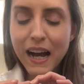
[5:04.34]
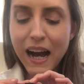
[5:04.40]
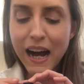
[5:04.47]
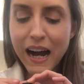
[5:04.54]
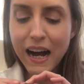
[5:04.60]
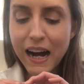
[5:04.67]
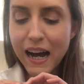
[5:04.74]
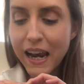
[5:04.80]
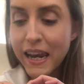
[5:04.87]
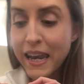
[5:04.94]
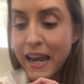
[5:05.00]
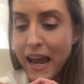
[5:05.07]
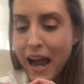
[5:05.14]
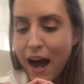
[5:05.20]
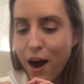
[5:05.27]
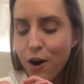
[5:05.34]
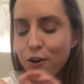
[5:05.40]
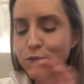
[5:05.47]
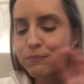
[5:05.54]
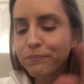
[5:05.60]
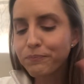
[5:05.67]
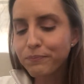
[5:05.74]

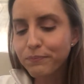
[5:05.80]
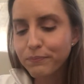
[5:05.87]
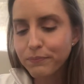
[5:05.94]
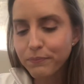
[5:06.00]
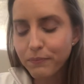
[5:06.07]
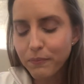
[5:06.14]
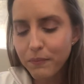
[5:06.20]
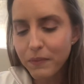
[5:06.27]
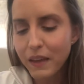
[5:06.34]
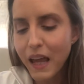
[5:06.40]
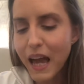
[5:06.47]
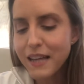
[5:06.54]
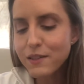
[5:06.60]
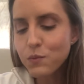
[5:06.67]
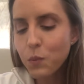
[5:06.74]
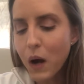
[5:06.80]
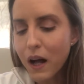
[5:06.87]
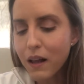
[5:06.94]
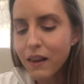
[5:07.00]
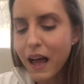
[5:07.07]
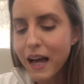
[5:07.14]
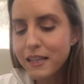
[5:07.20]
Now, as
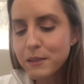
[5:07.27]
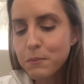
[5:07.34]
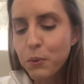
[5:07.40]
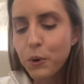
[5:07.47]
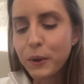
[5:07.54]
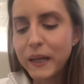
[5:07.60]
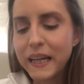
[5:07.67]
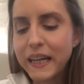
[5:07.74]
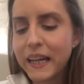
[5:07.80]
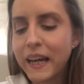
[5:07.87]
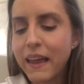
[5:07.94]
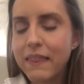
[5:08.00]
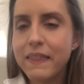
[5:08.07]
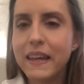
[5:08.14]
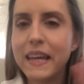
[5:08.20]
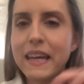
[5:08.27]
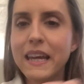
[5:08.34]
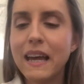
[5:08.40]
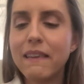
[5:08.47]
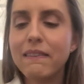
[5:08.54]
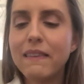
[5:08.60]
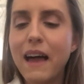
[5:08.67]
well as putting
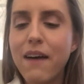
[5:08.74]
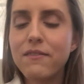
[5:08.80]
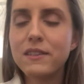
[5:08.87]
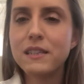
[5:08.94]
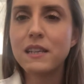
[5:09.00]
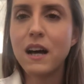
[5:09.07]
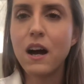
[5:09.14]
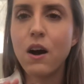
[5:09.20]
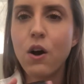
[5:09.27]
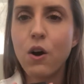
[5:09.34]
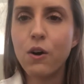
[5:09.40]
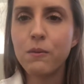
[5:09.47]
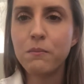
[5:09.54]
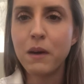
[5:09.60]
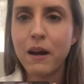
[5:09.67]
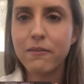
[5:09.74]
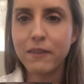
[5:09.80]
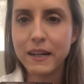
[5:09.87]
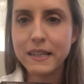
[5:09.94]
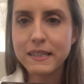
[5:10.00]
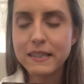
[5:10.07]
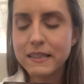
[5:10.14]
the lavender on my
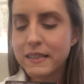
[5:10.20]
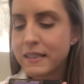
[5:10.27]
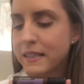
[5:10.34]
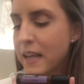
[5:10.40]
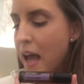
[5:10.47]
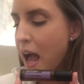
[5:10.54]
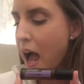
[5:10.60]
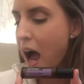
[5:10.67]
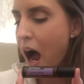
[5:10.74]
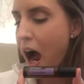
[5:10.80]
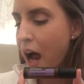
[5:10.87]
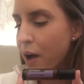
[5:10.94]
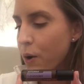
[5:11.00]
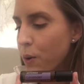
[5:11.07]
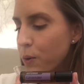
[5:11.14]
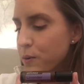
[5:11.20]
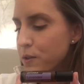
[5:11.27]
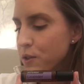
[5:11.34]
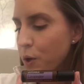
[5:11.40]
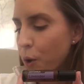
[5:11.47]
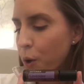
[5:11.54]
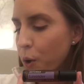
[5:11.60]
wrists, I
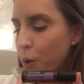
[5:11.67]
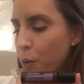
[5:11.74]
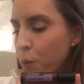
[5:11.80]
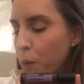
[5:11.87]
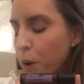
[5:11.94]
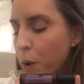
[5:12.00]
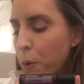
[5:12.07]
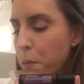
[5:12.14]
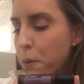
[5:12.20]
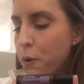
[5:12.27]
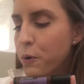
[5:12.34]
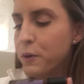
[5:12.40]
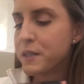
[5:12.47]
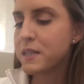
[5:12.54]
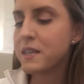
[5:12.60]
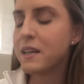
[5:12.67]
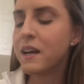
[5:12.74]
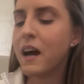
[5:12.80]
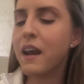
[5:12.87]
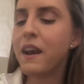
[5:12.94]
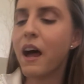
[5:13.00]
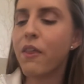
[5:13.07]
also will put
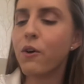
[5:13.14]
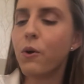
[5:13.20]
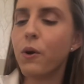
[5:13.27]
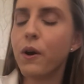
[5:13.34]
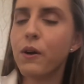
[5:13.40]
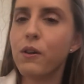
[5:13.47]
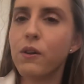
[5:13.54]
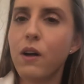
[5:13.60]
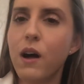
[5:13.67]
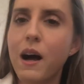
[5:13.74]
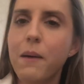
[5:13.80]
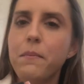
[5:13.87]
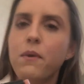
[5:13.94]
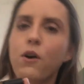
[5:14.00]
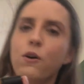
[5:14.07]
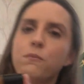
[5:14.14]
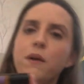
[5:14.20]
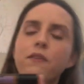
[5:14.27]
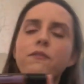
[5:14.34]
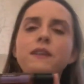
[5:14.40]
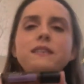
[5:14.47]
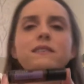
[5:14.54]
another oil on my
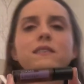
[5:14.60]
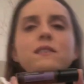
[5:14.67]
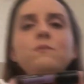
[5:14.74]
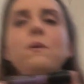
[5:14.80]
wrist as